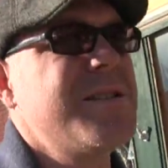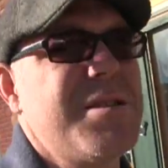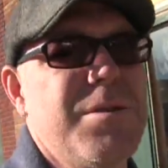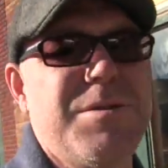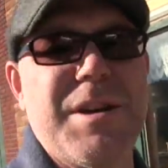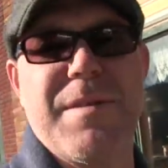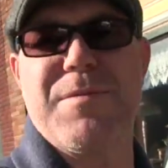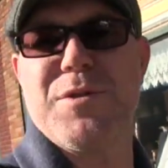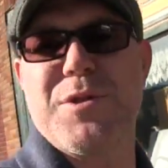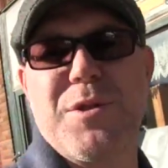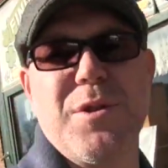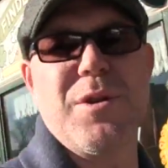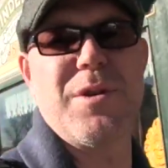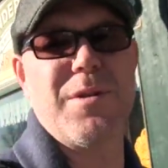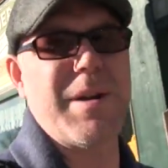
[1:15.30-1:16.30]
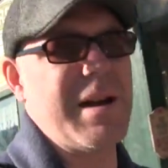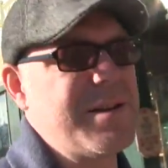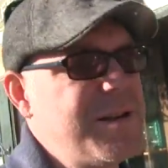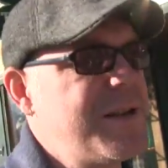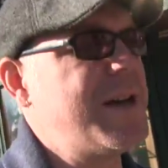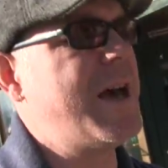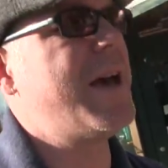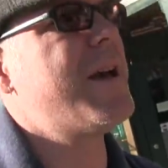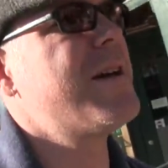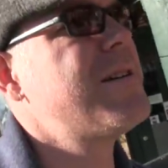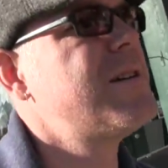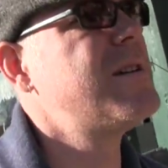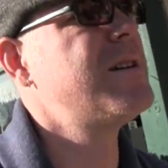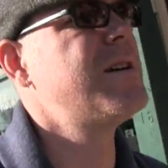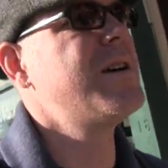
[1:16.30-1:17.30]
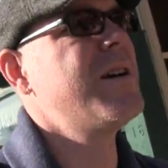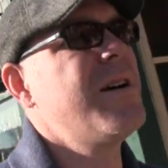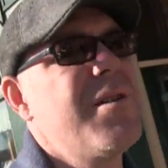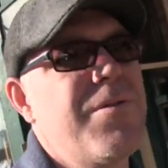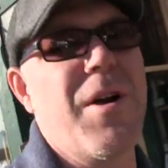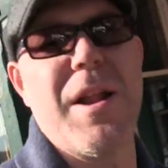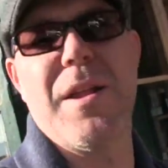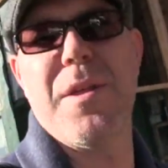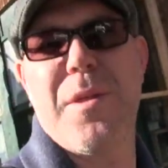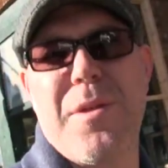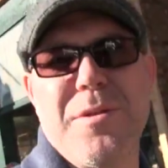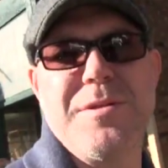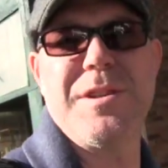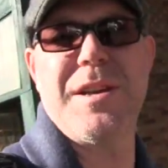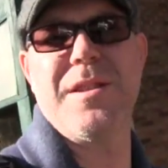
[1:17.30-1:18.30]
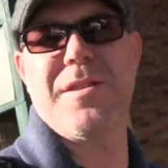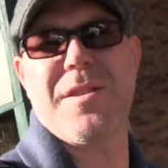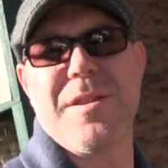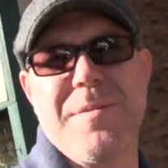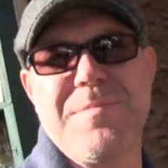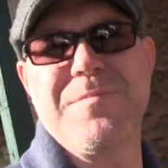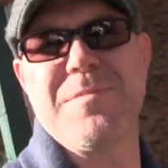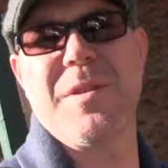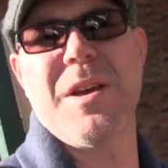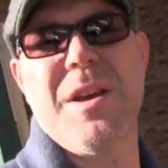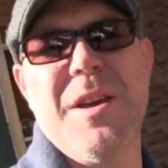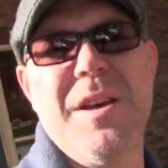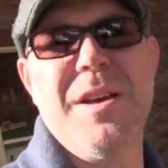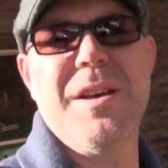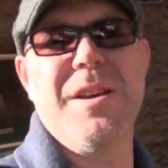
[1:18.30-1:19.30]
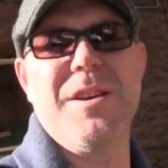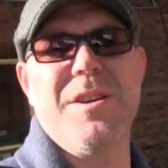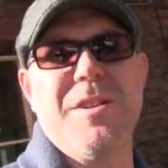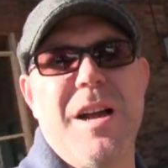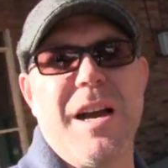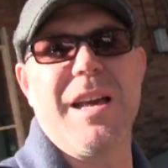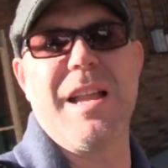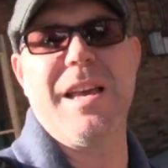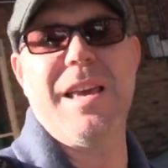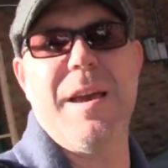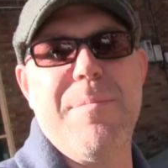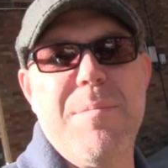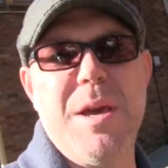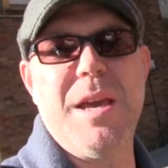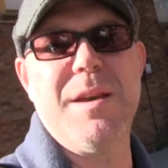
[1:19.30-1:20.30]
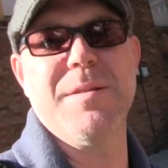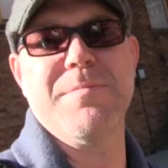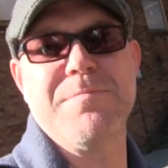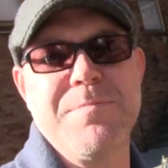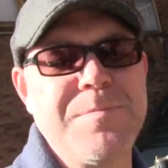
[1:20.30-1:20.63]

No time for screwing around today. Friday the 13th, you're not going to get me.